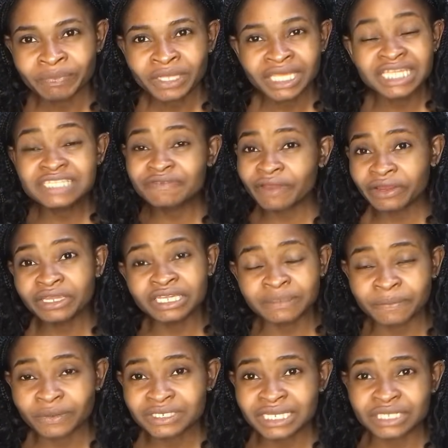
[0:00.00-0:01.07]
It's very
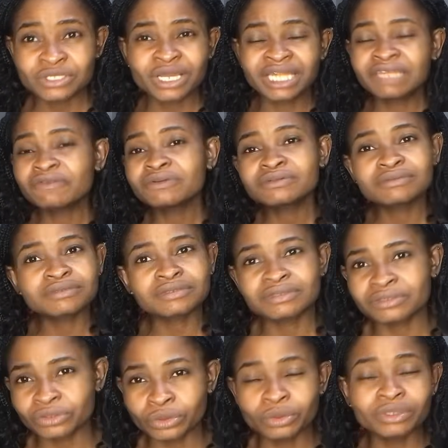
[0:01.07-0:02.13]
important. You can
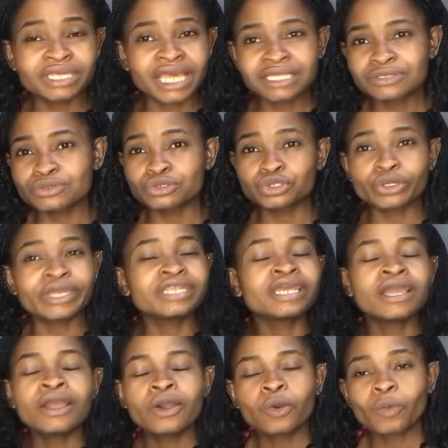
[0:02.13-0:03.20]
even get to join
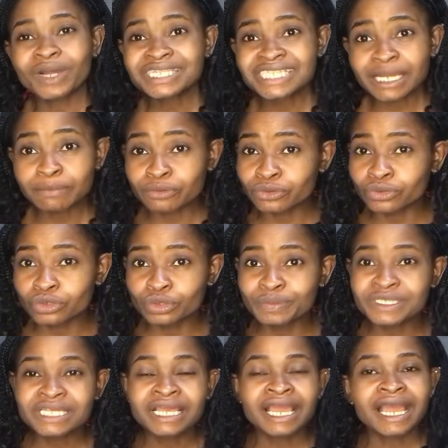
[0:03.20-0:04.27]
WhatsApp
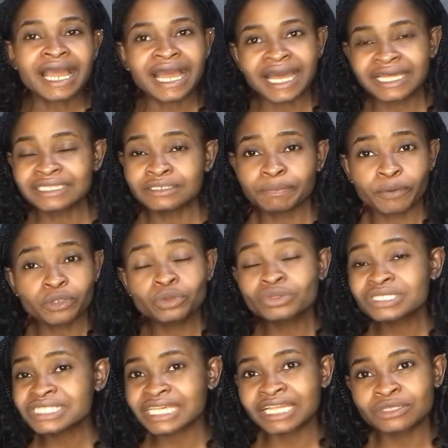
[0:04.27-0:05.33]
groups, but
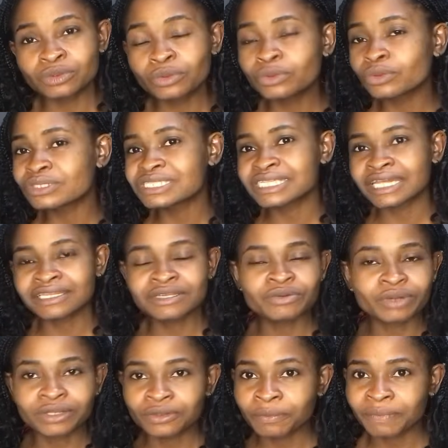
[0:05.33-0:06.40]
don't go sending
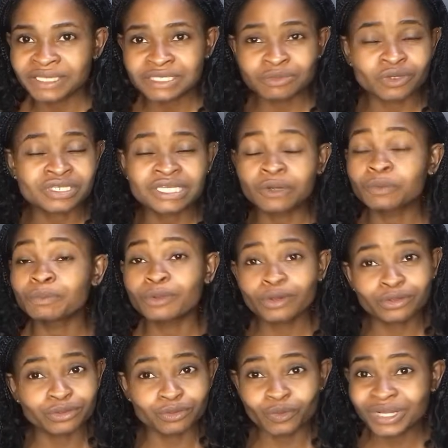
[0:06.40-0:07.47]
random message, because
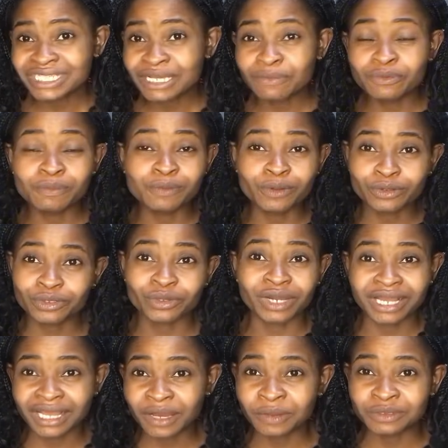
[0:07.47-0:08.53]
WhatsApp will block your
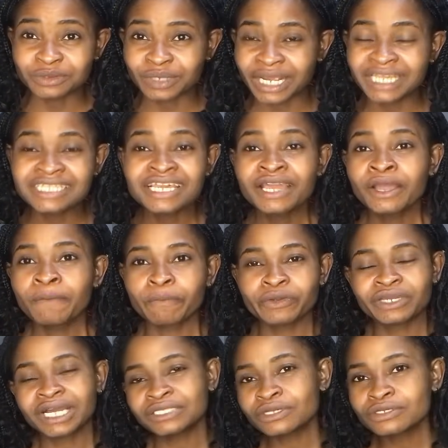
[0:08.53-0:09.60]
account, right? But you
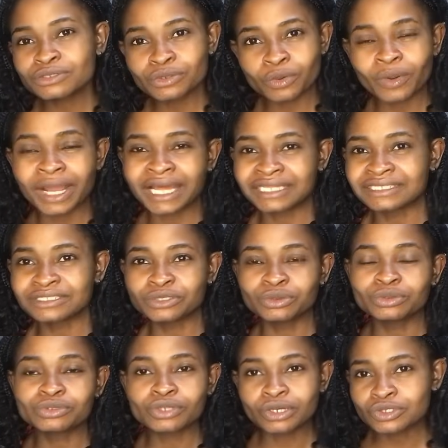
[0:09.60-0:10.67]
can just go
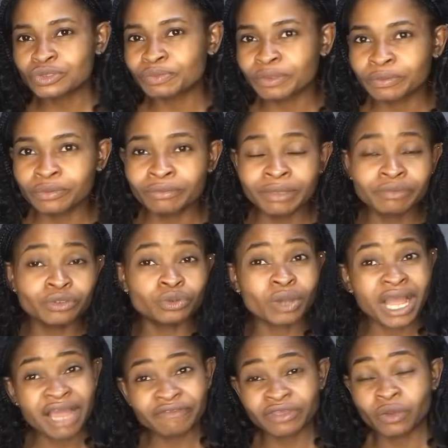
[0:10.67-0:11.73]
and talk to people. Maybe you
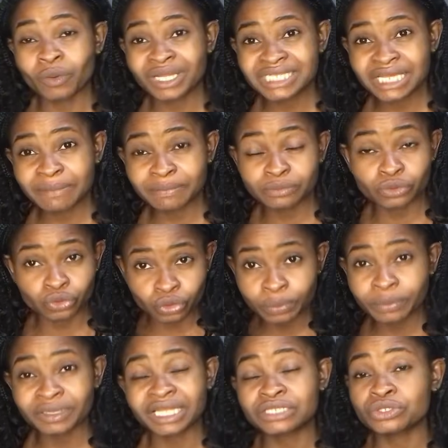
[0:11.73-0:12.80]
have a WhatsApp
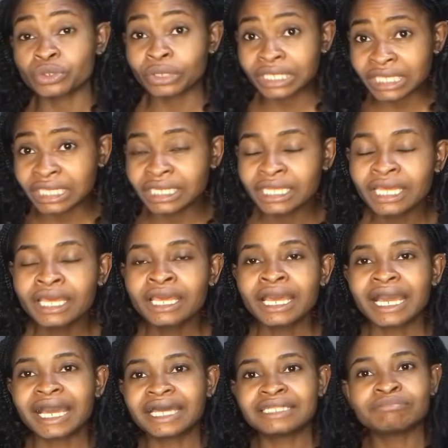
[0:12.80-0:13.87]
group that you're in,
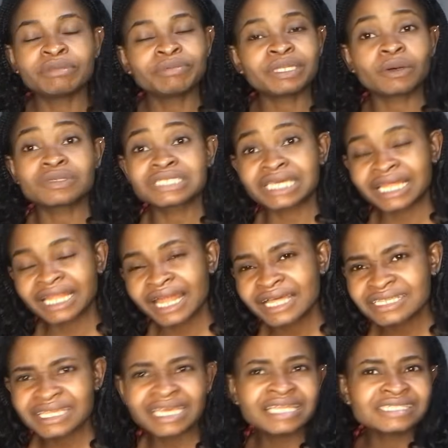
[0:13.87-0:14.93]
and maybe there was a
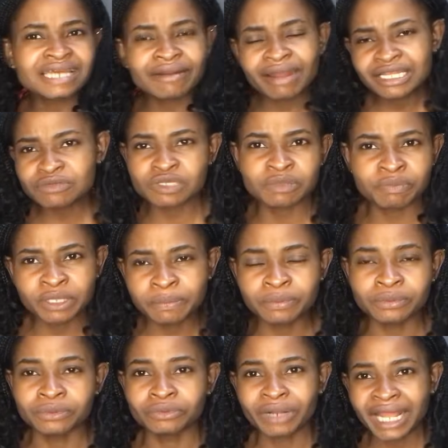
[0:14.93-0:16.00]
class. Interact with
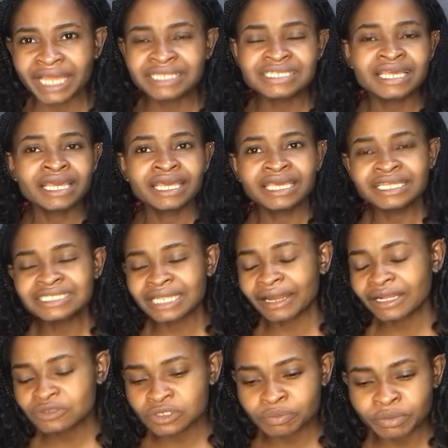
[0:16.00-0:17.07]
people, right?
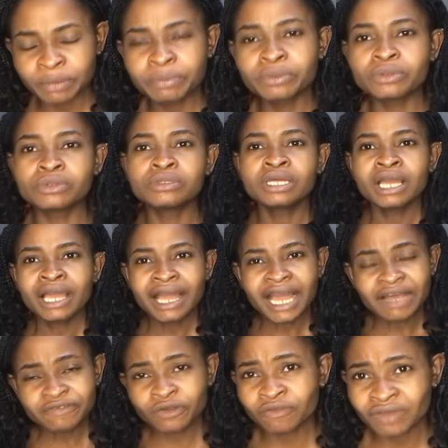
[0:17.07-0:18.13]
Interact with people,
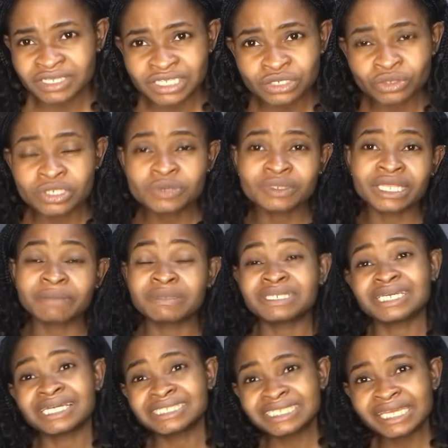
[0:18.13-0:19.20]
have conversations with them in
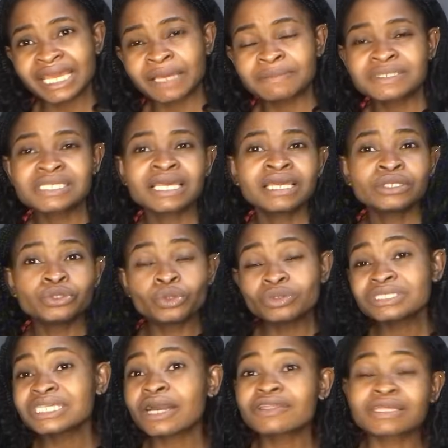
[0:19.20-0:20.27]
their DMs. Don't
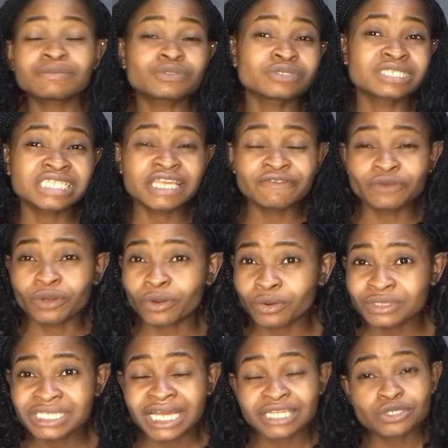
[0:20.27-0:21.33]
tell them to save your
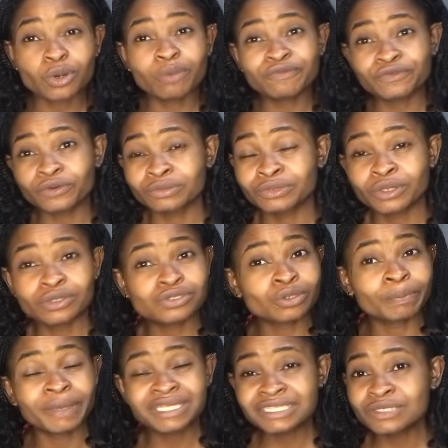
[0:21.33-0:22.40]
contact up front, because some
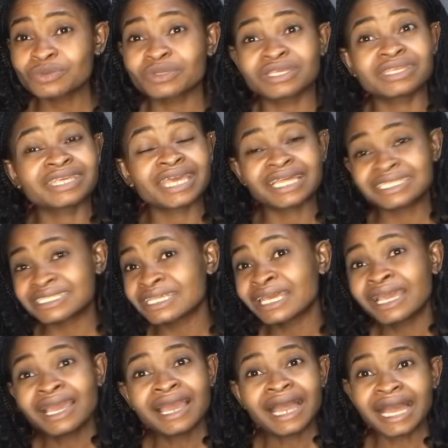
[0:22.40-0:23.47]
persons would get
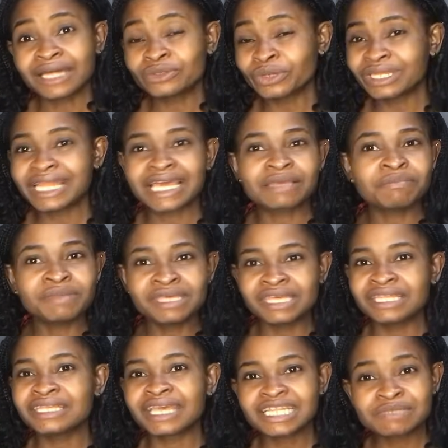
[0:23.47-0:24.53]
annoyed. Like me,
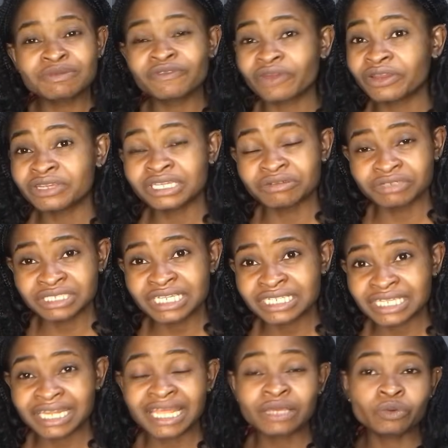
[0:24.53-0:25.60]
it gets me very
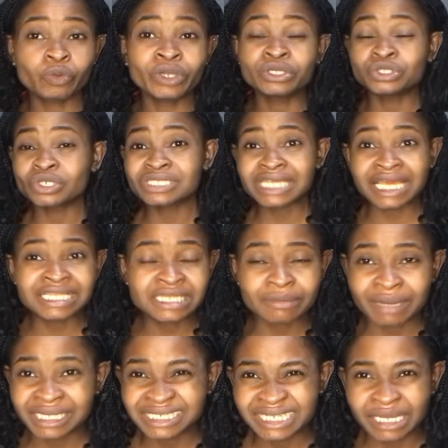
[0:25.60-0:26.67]
irritated. Like when you just enter
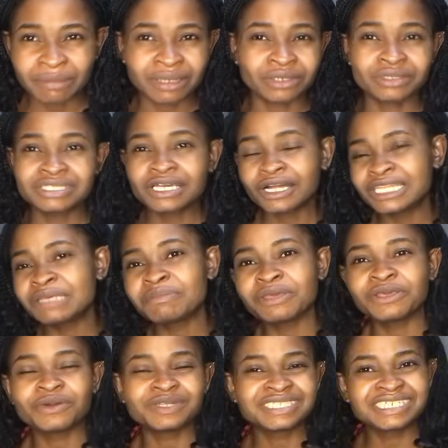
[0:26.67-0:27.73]
my DM and you're telling me
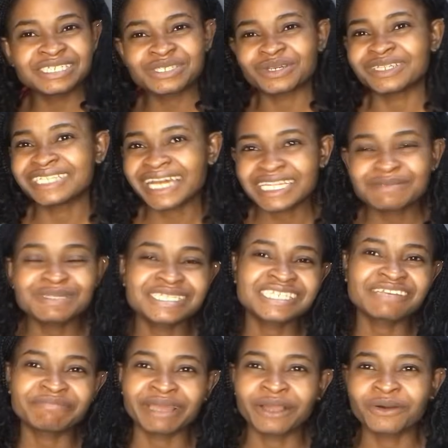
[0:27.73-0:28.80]
you're this, you're that, please
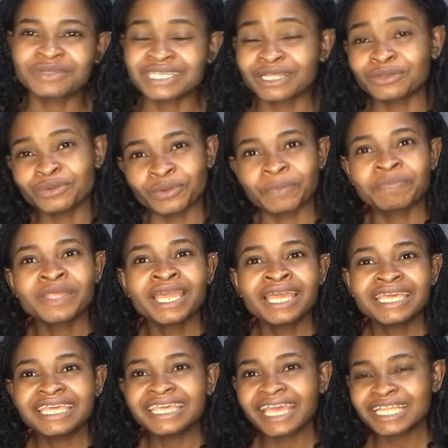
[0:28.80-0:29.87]
save my contact. No,
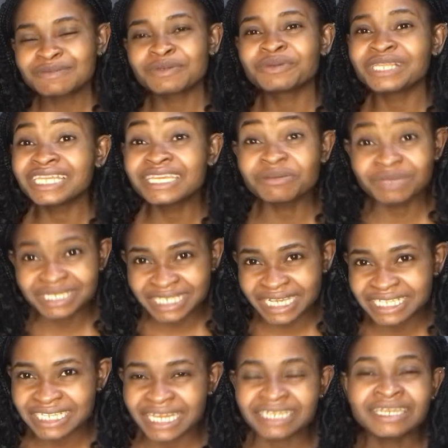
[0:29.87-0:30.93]
it gets me really
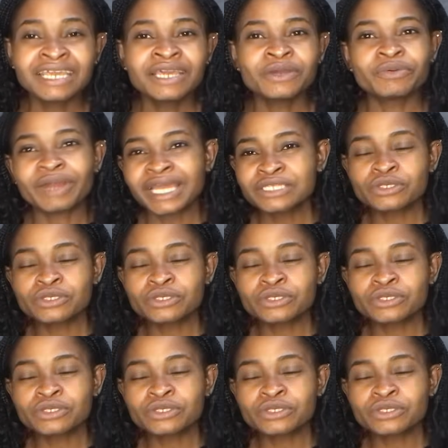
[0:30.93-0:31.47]
irritated, right?